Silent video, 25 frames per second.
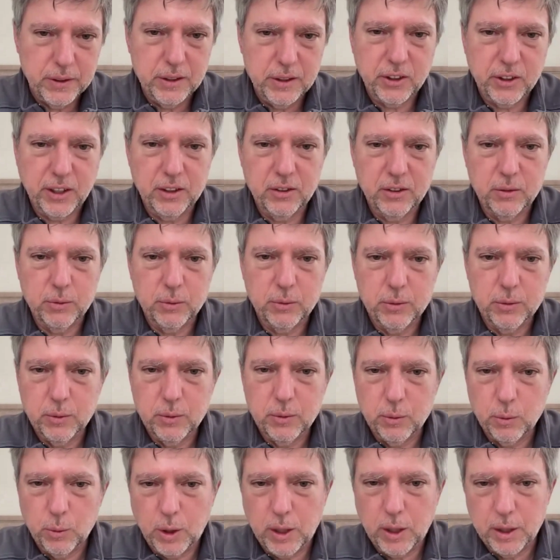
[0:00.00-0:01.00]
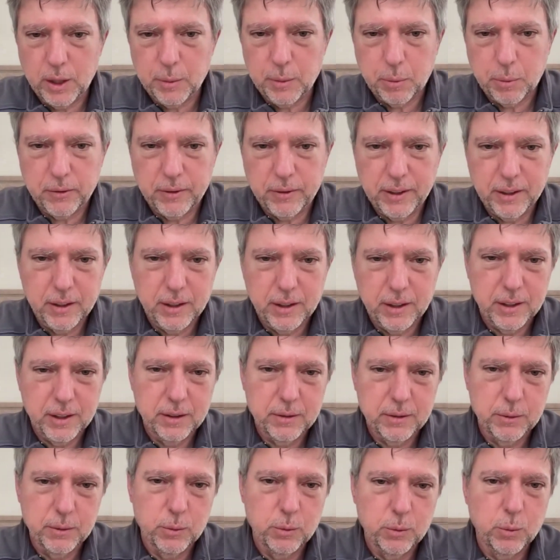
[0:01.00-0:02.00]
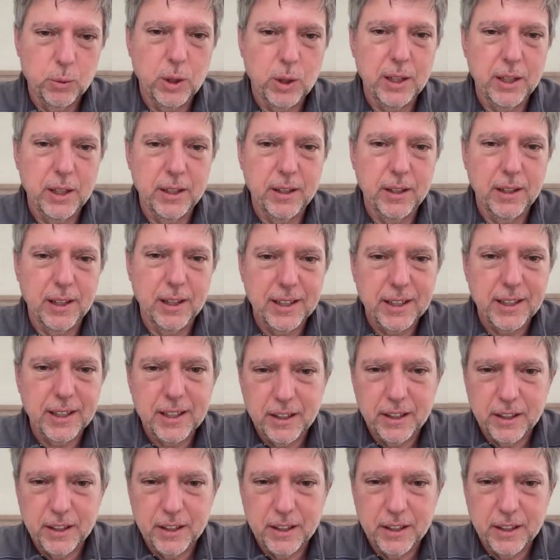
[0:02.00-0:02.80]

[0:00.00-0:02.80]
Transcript: various kinds of wallet-like